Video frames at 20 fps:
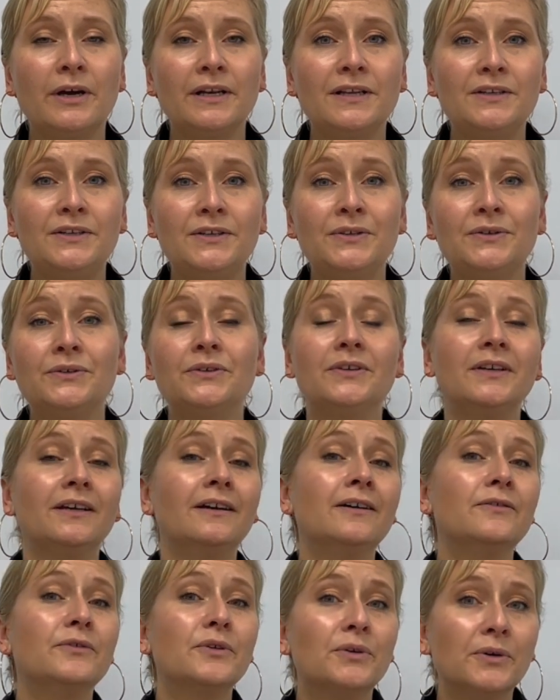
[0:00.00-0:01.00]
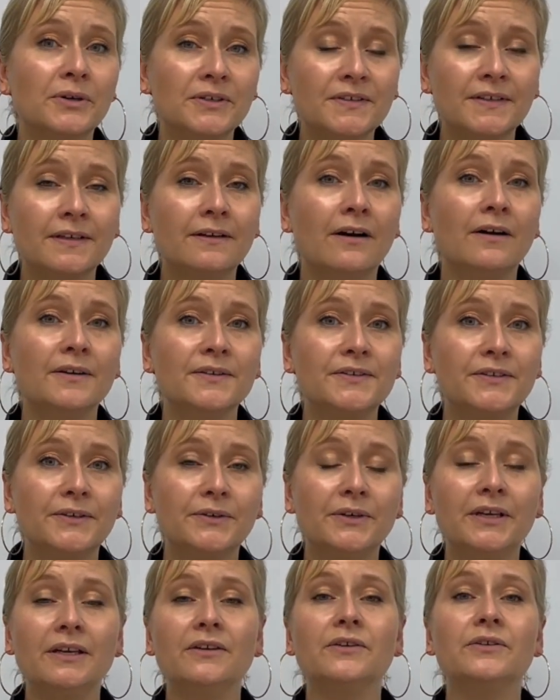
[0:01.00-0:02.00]
to do. Of course, it also
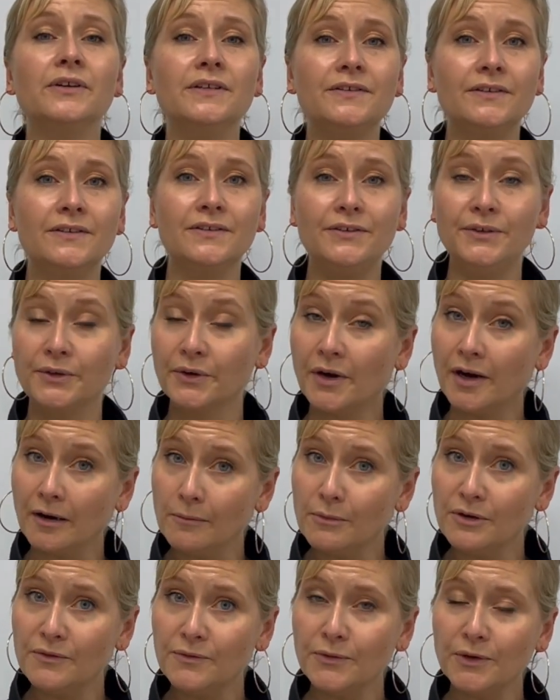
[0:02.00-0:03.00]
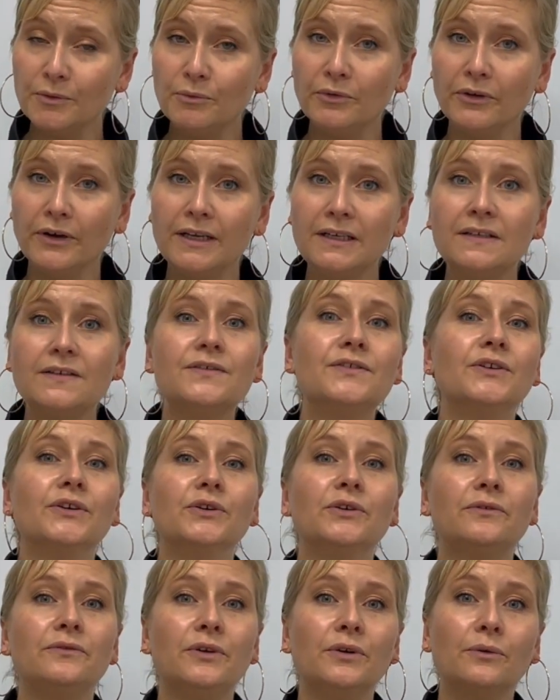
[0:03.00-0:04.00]
increases your carbon footprint. So
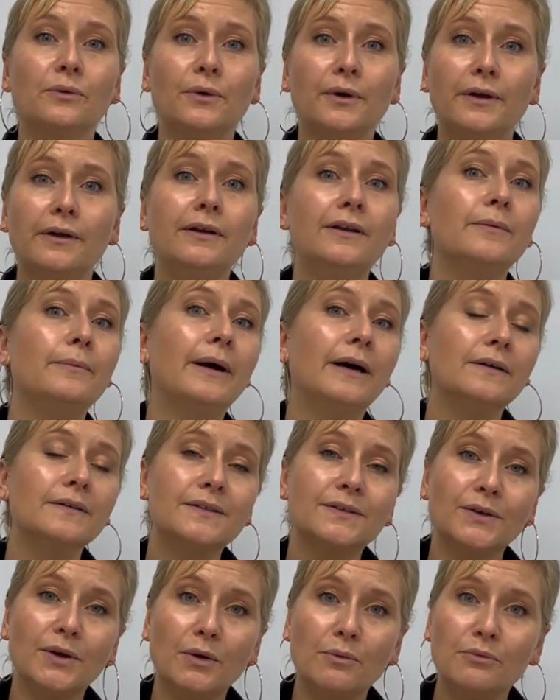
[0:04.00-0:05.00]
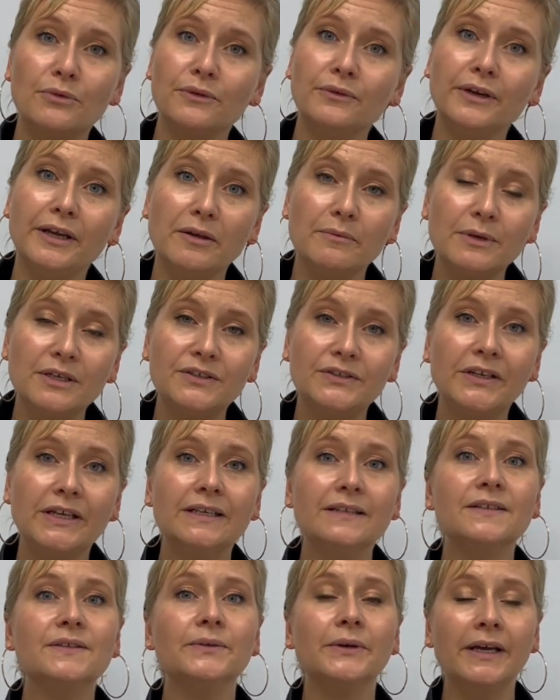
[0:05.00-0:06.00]
if you're worried about scope 3
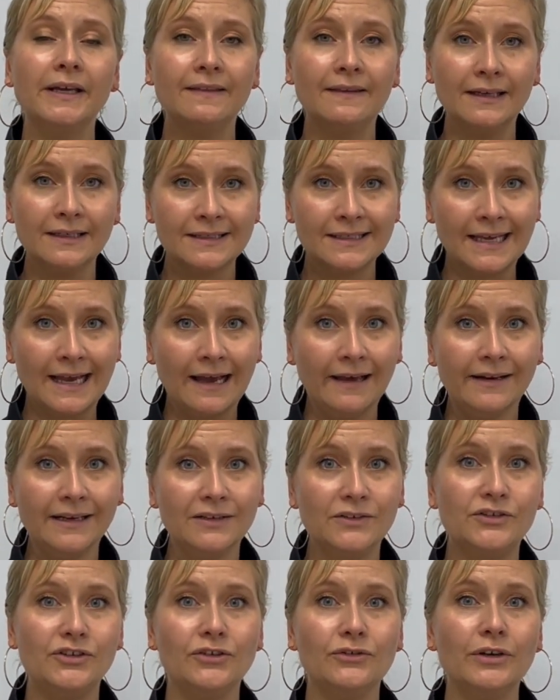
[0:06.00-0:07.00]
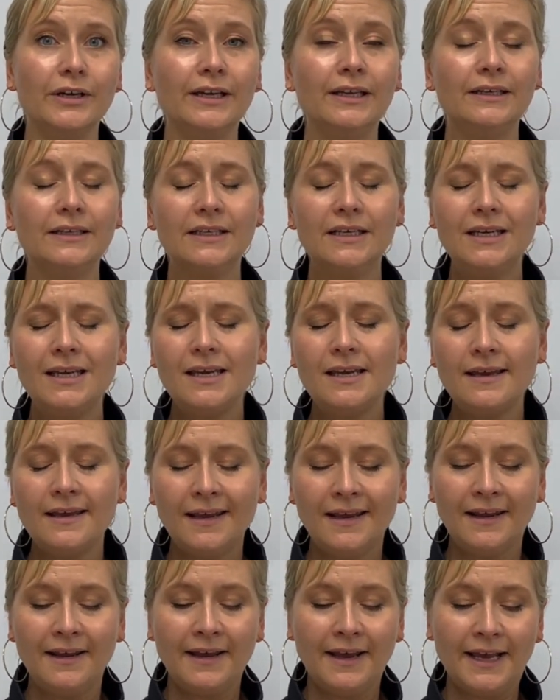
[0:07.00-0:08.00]
emissions, right, that's adding to it.
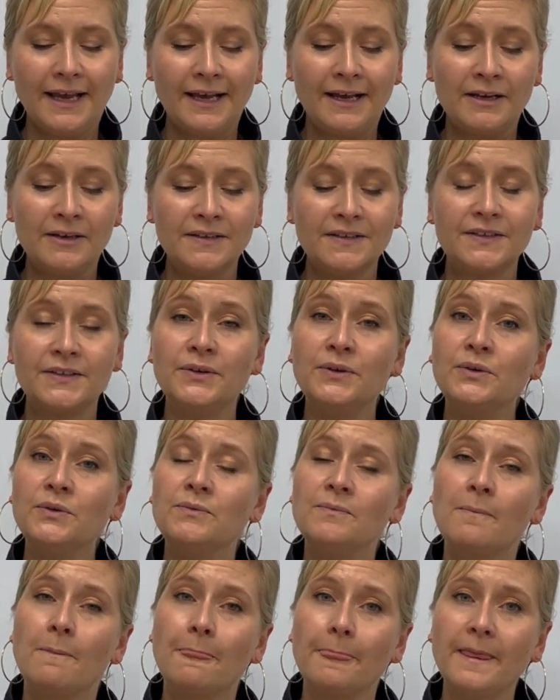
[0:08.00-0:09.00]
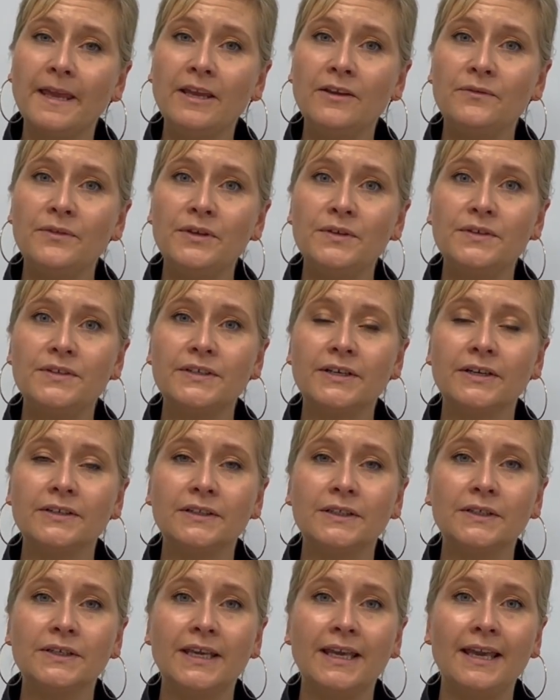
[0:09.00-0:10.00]
So if you start
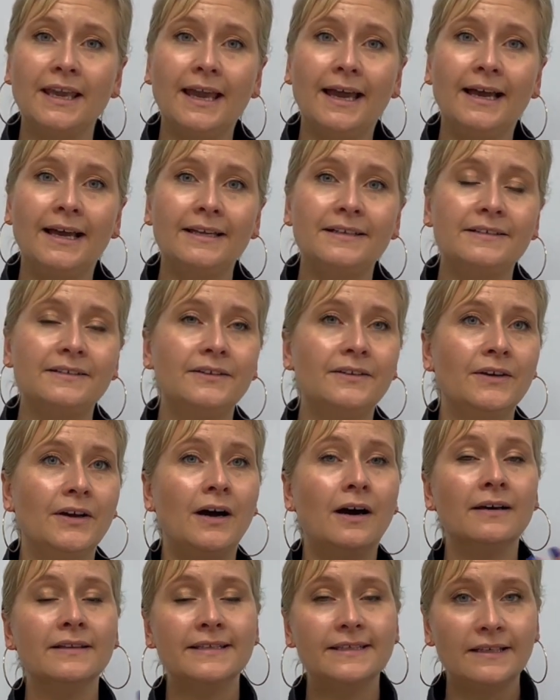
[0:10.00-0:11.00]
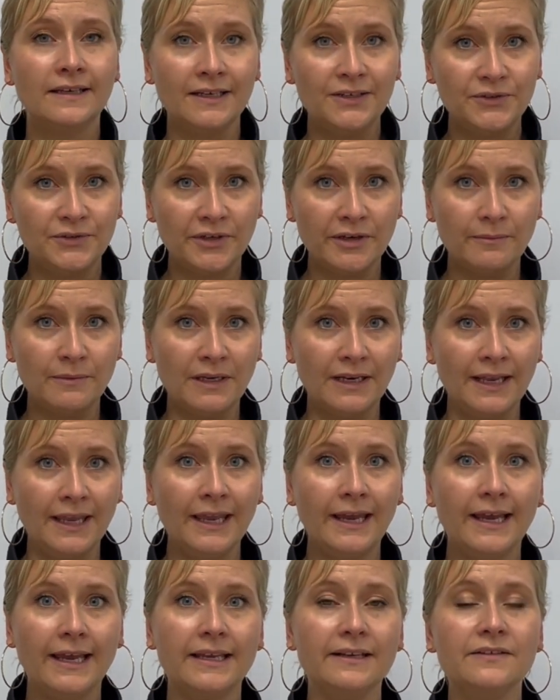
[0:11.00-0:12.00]
looking at on-site treatment
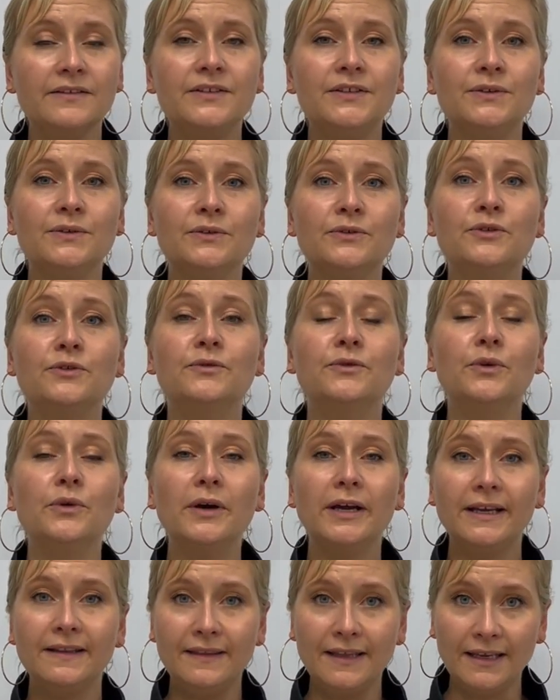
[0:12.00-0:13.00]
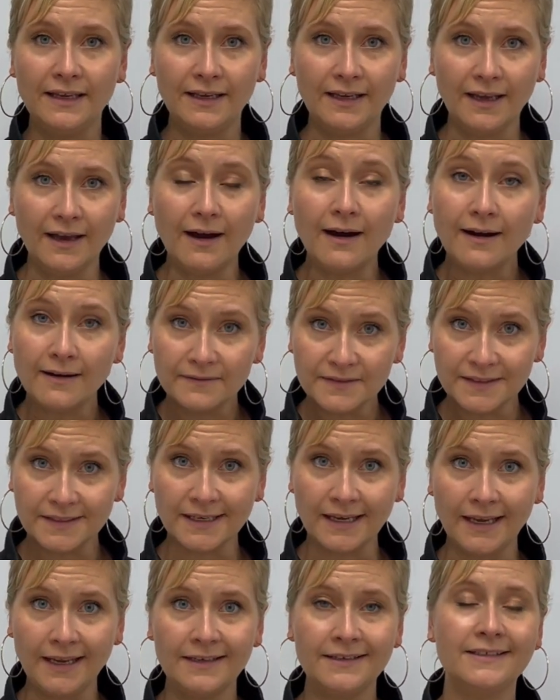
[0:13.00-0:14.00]
again to avoid the
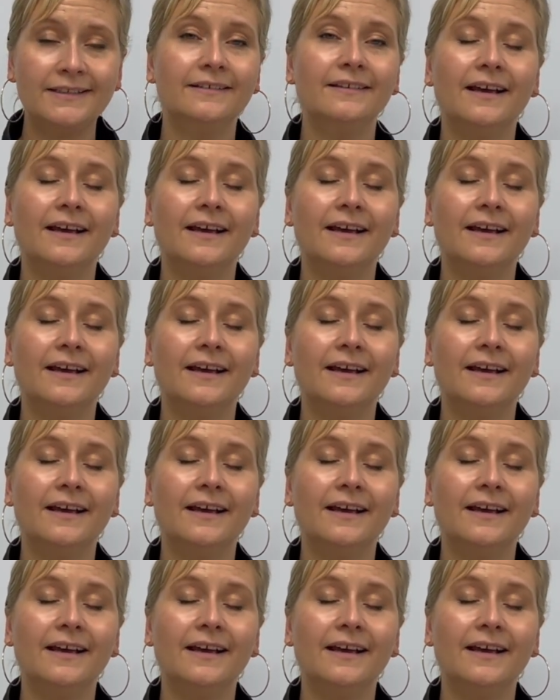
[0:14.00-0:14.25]
off-site